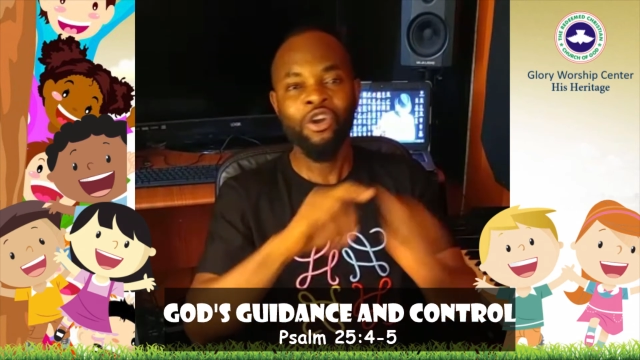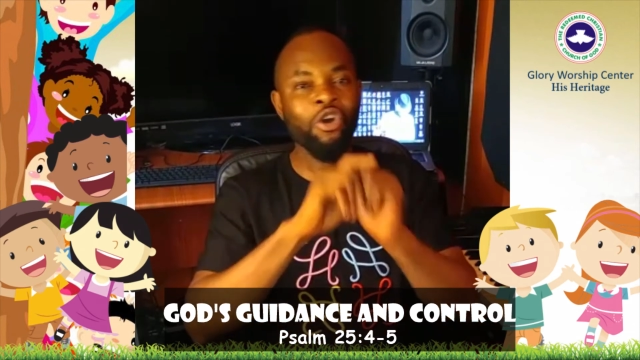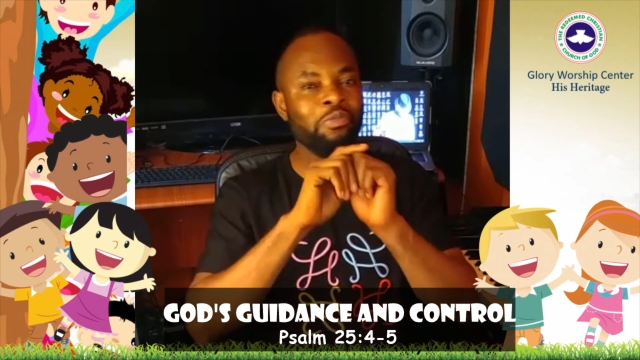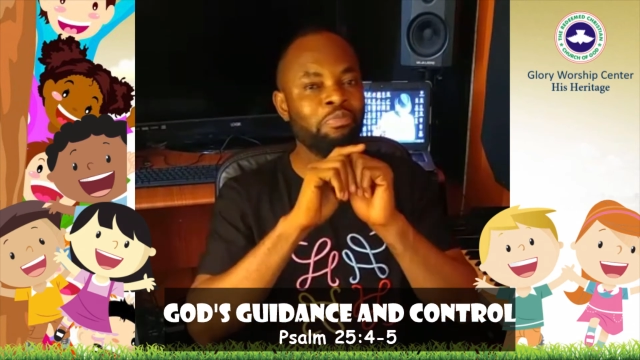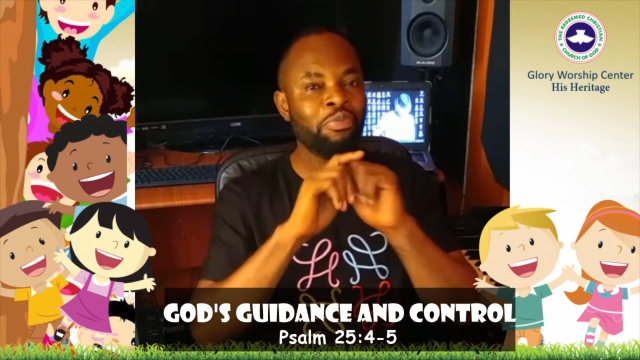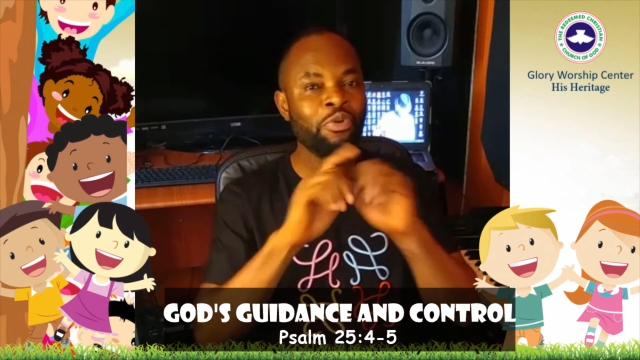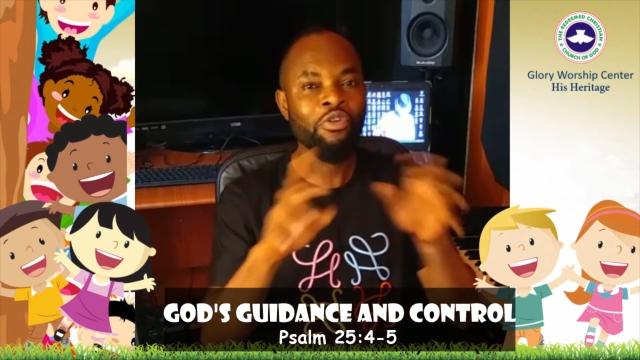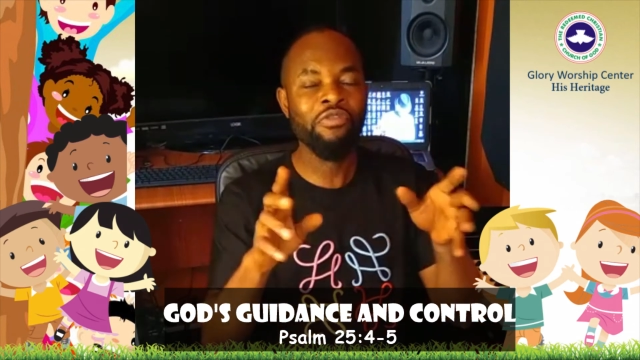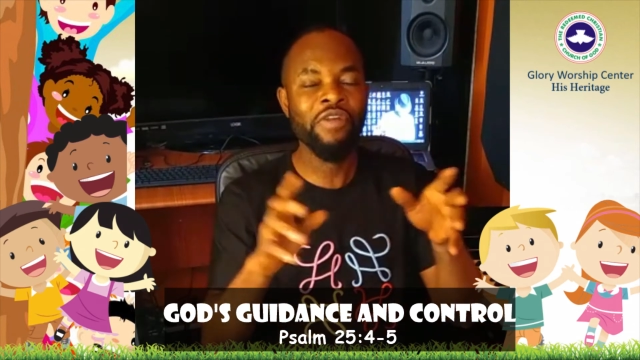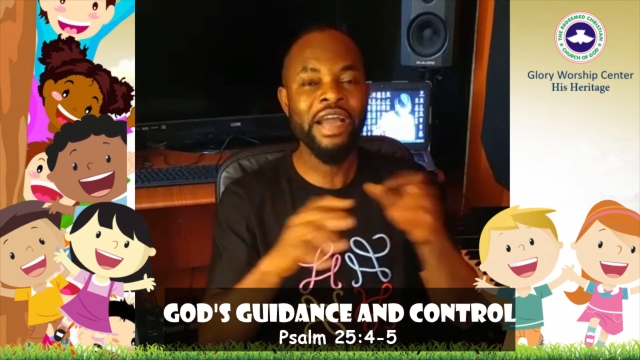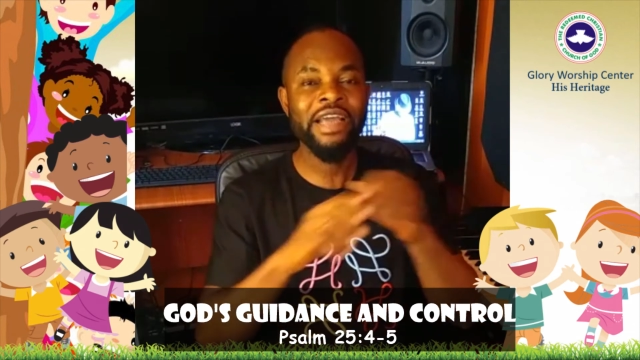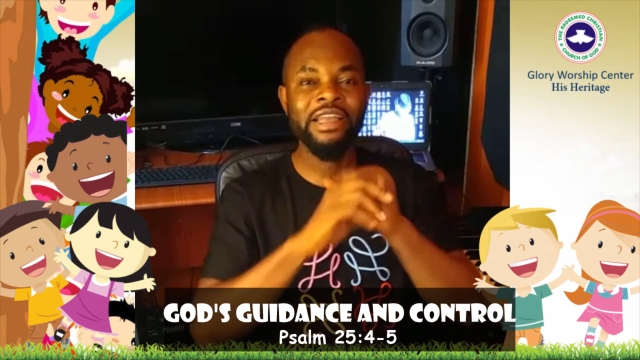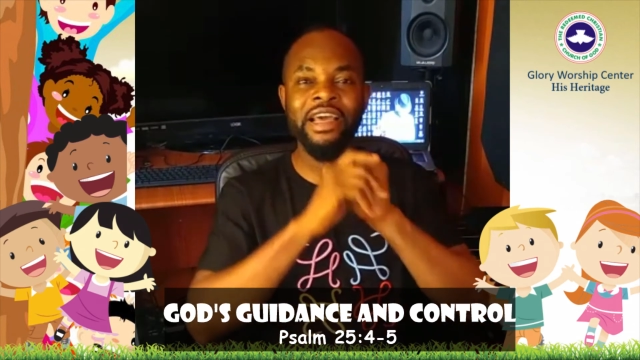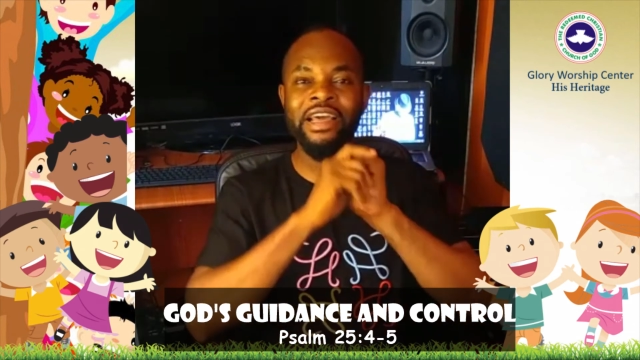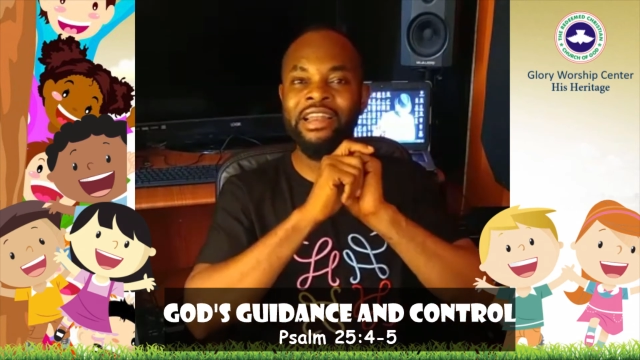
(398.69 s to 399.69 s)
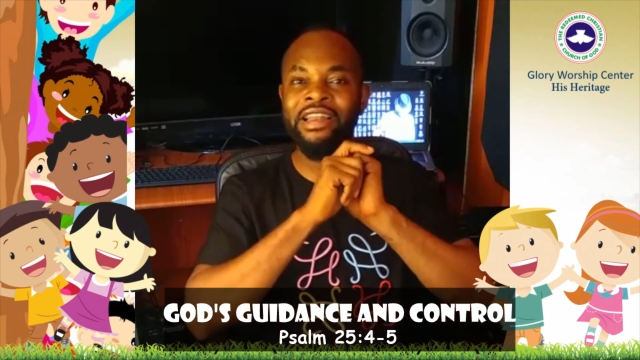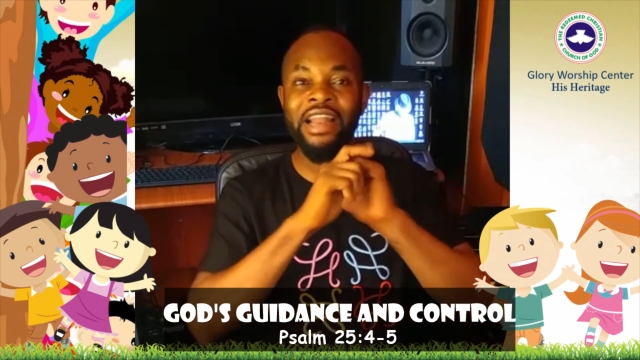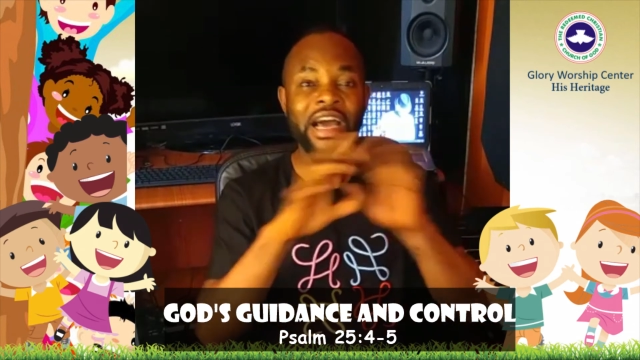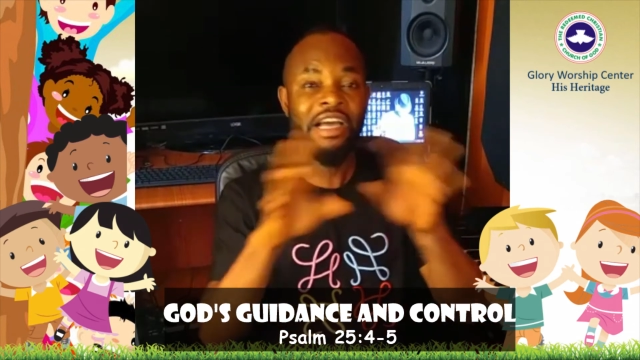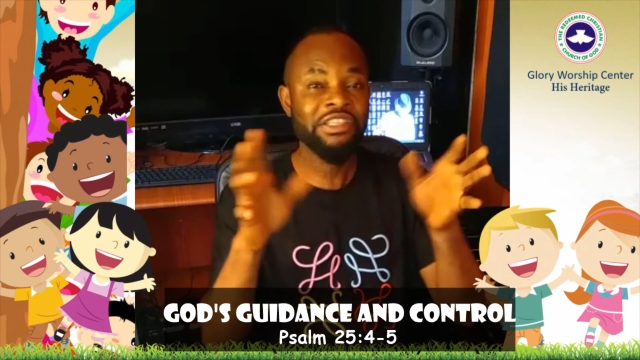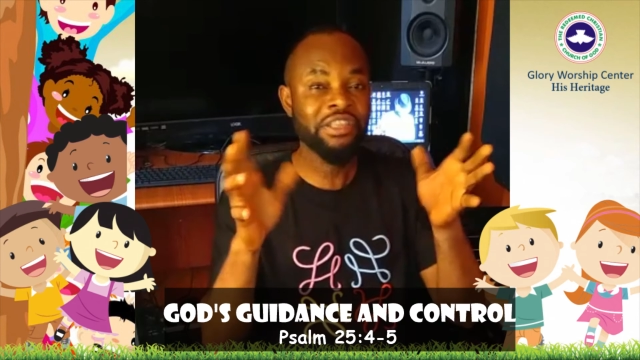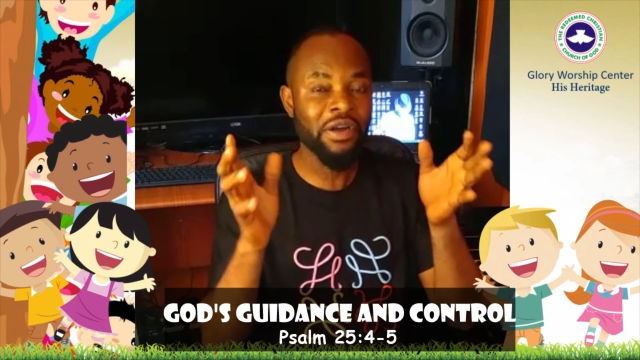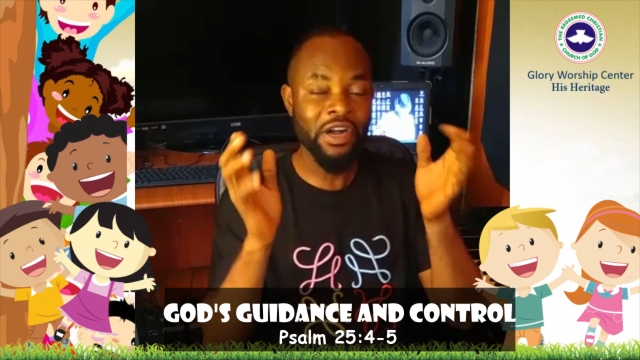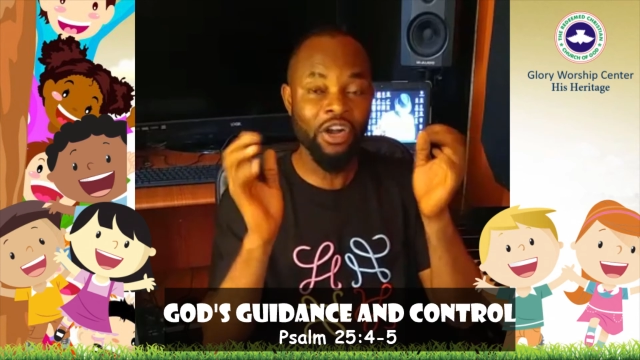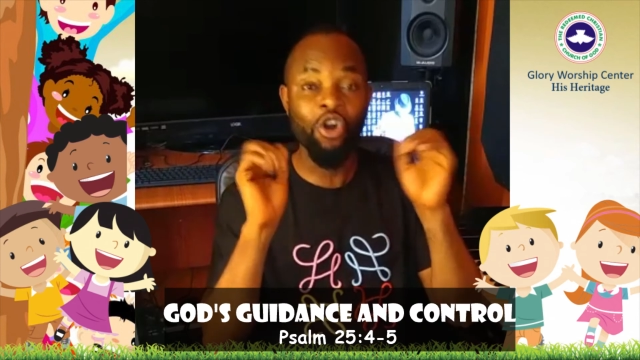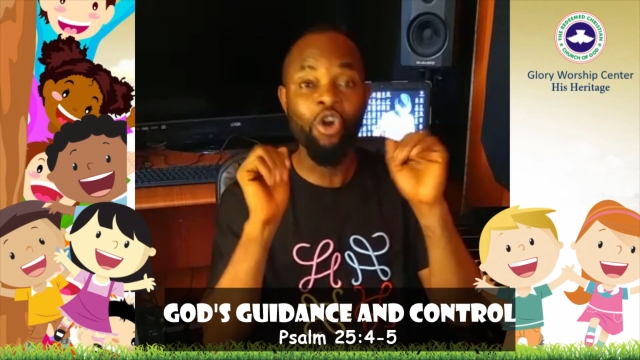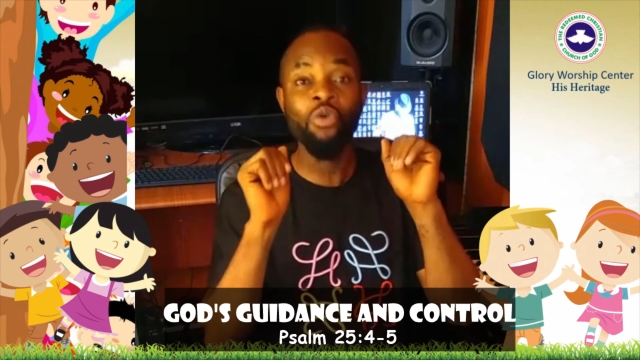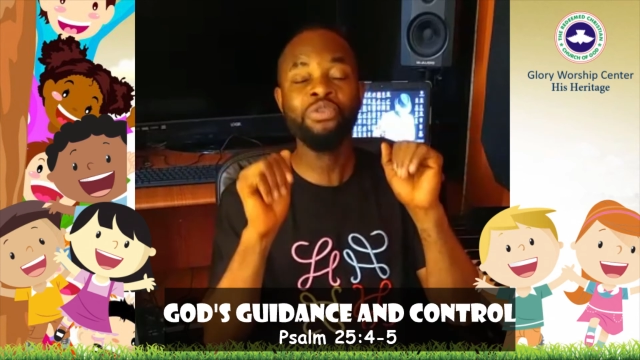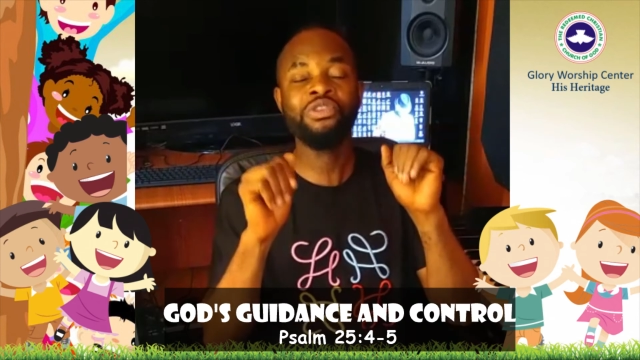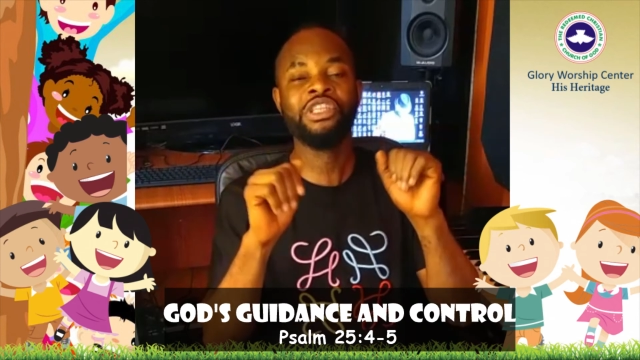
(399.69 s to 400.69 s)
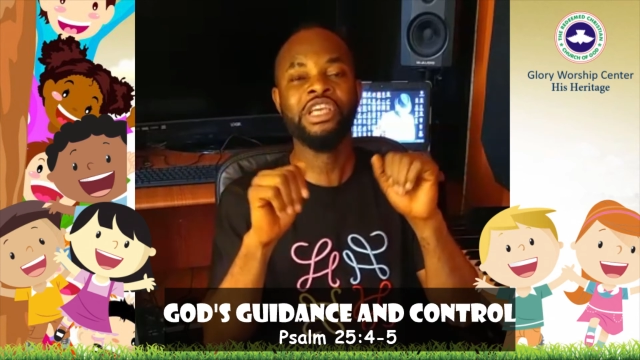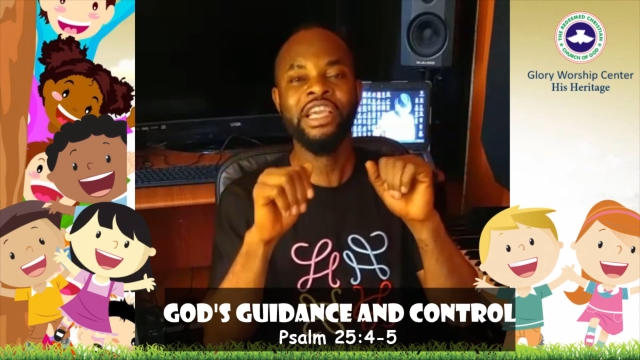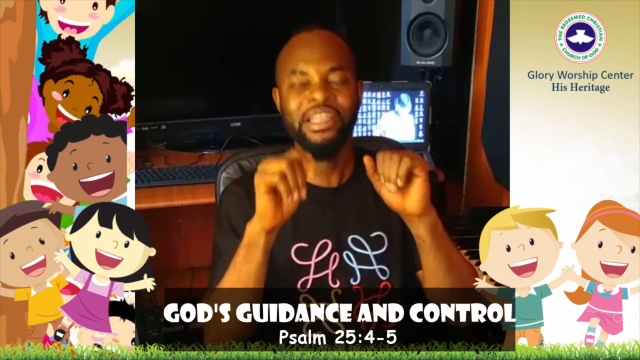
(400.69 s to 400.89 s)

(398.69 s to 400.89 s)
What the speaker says: God provide, enlarge our coast.